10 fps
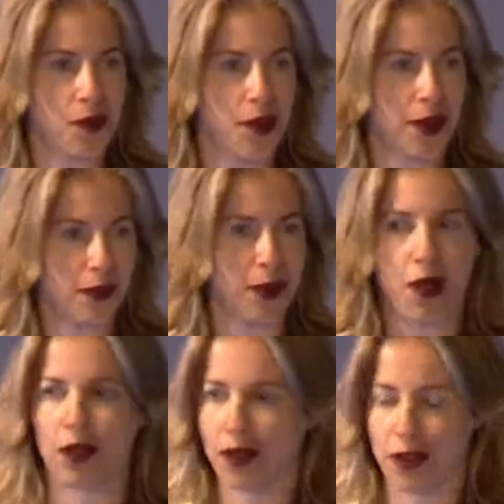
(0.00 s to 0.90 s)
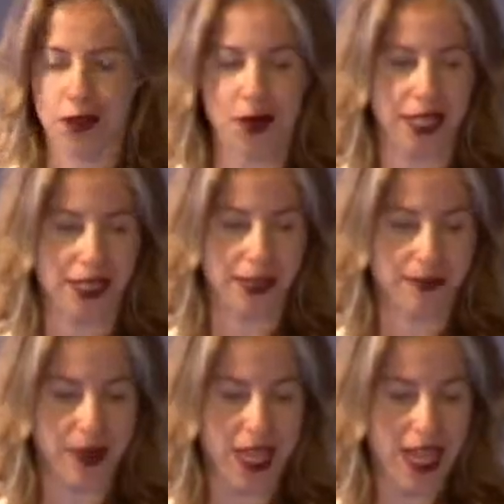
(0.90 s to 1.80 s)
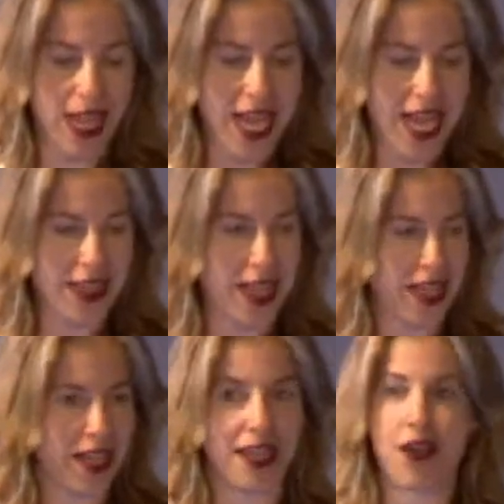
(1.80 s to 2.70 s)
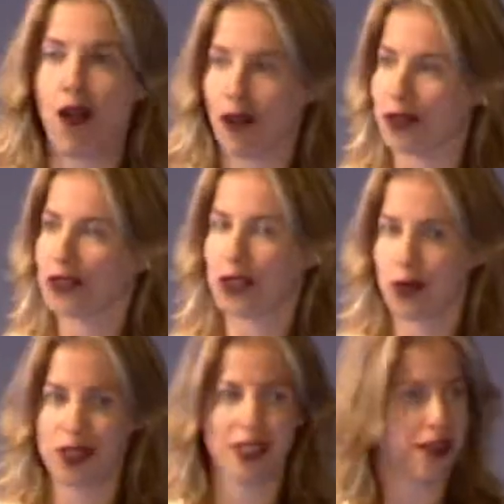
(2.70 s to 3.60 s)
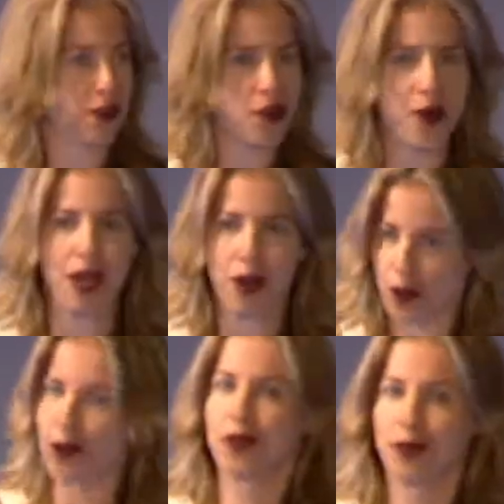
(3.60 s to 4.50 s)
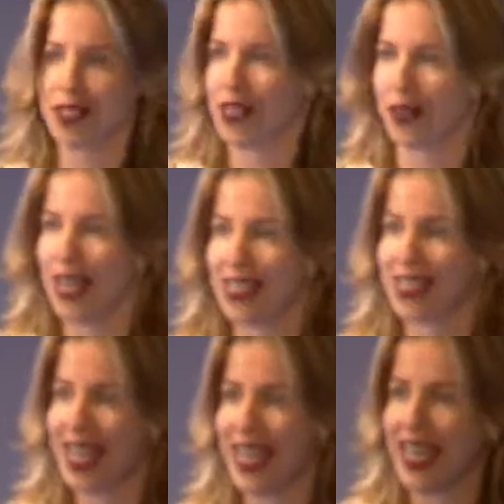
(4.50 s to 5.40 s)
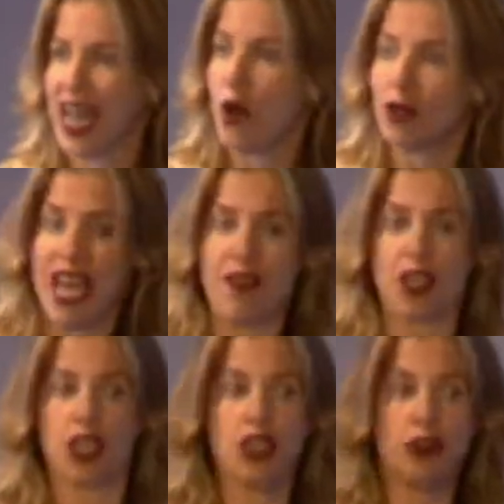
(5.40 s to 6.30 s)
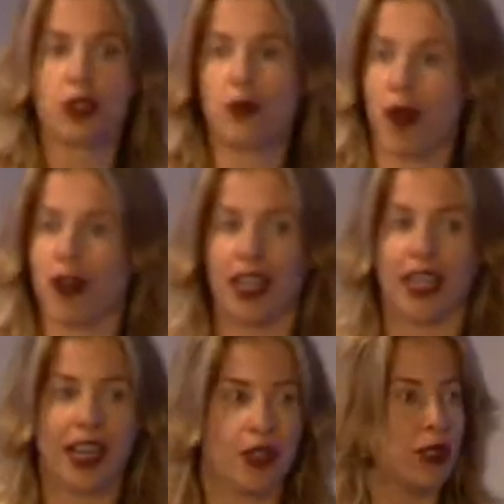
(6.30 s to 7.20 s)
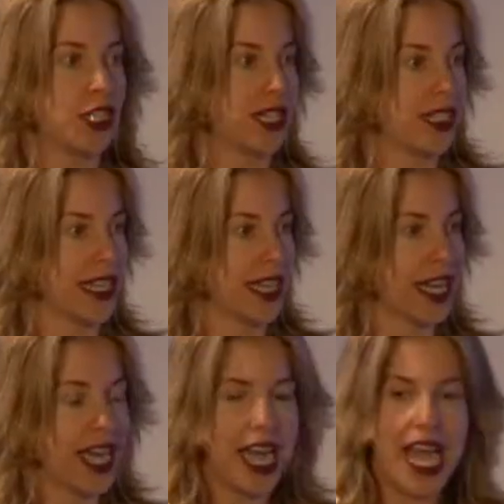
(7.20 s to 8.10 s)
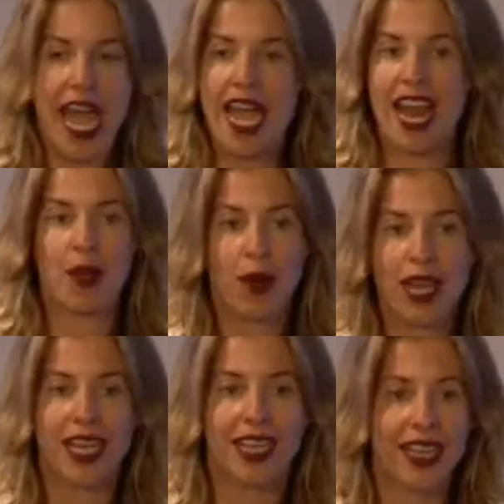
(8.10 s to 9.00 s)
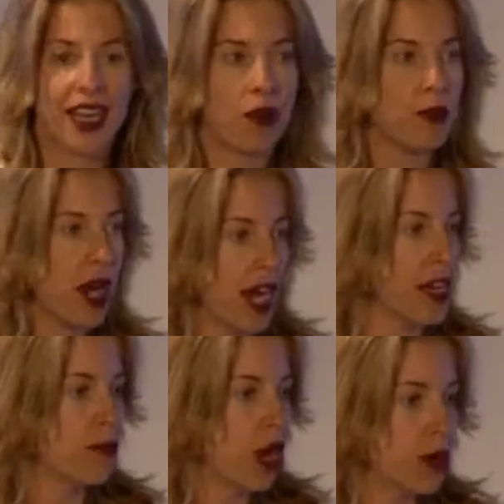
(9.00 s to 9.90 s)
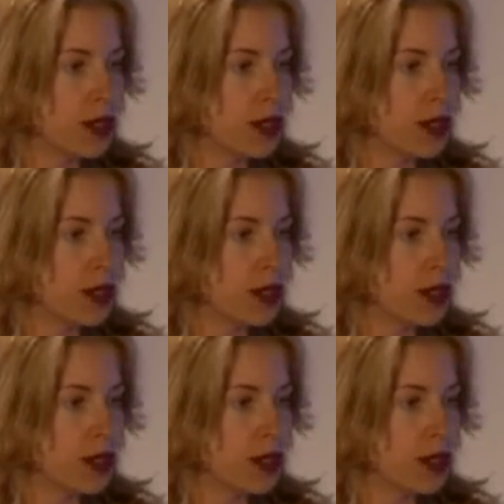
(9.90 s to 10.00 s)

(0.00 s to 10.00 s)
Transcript: women. We were all in our twenties. And, they, and Arnold Schwarzenegger, who I heard was here last night, was having a huge party at the Majestic. And I went in there behind a palm